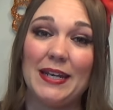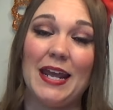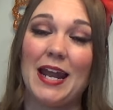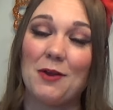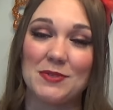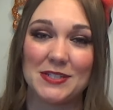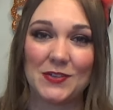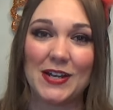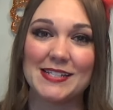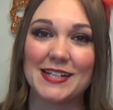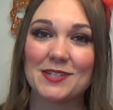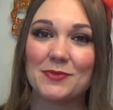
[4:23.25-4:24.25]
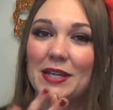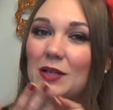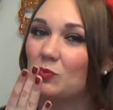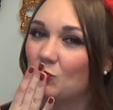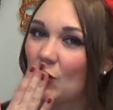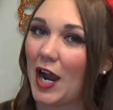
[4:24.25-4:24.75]
and I will see you guys next week.
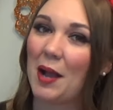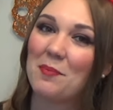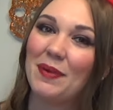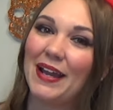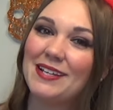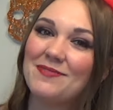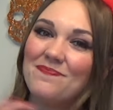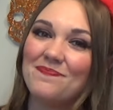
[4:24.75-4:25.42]
Bye.